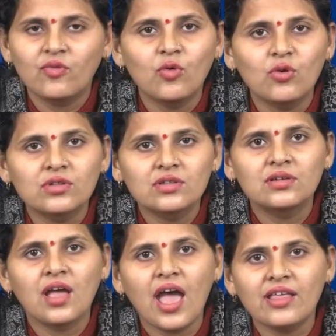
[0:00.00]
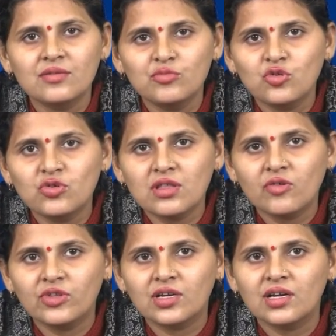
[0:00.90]
Fourth, asymptotes
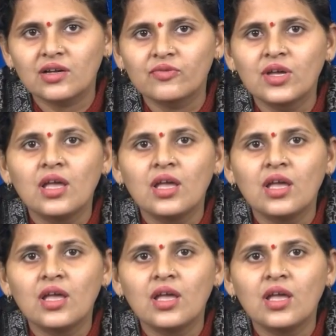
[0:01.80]
of the curve.